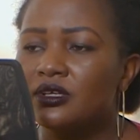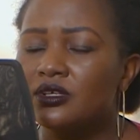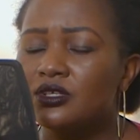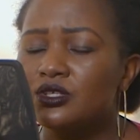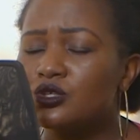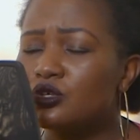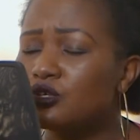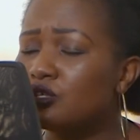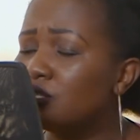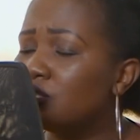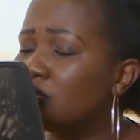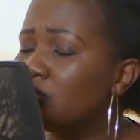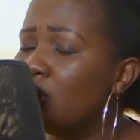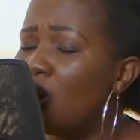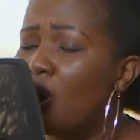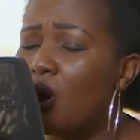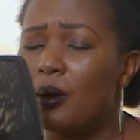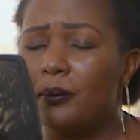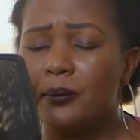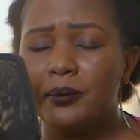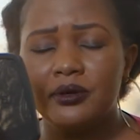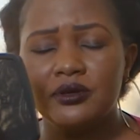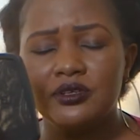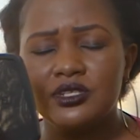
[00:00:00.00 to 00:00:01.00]
So
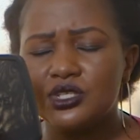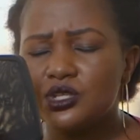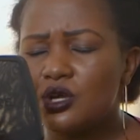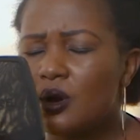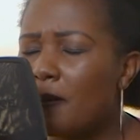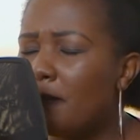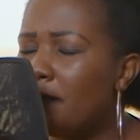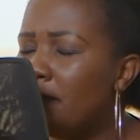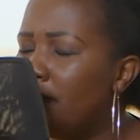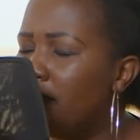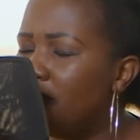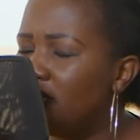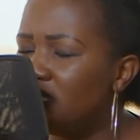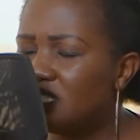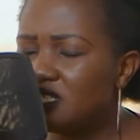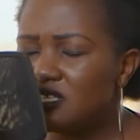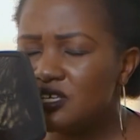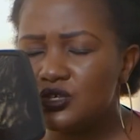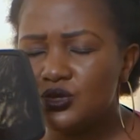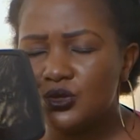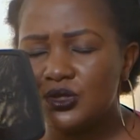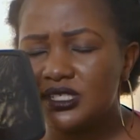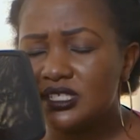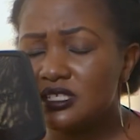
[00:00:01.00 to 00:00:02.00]
stop
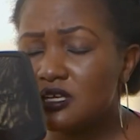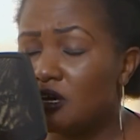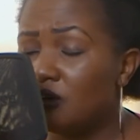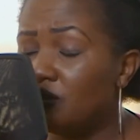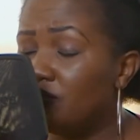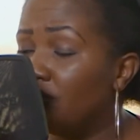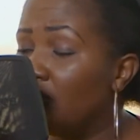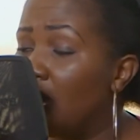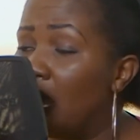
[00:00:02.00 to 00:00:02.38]
beating yourself